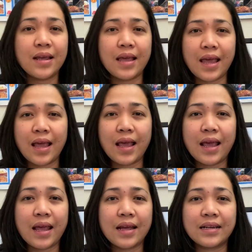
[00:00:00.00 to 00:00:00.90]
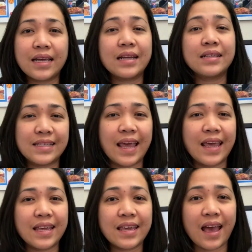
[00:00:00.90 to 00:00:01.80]
and it is
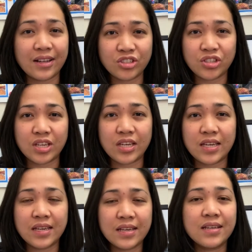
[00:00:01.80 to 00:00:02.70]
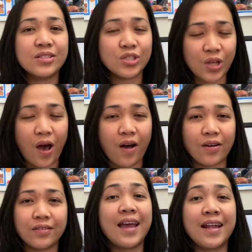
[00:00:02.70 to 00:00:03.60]
a catchy song
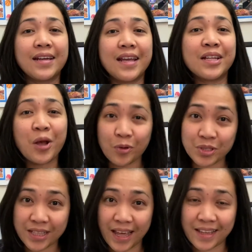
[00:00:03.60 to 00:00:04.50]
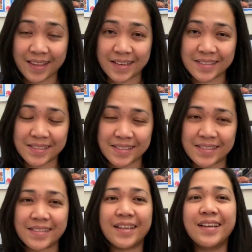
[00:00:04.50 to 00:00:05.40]
and it goes like this:
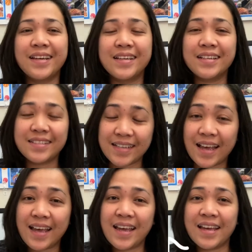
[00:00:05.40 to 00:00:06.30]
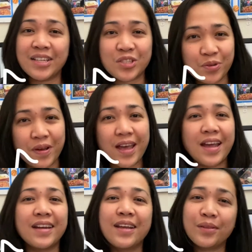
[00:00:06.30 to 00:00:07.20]
10,
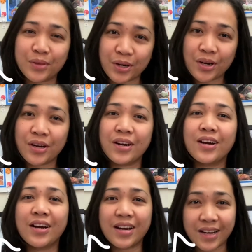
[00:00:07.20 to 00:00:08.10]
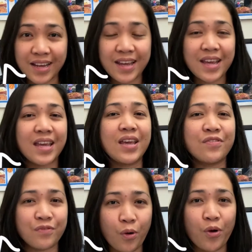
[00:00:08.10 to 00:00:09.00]
20, 30, 40,
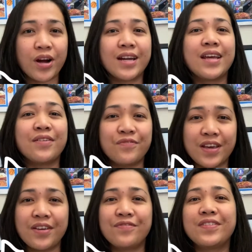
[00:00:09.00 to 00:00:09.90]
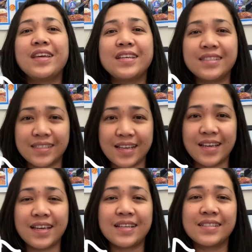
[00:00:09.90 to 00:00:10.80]
50,
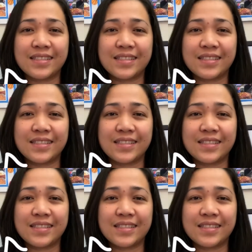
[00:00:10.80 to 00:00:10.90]
60,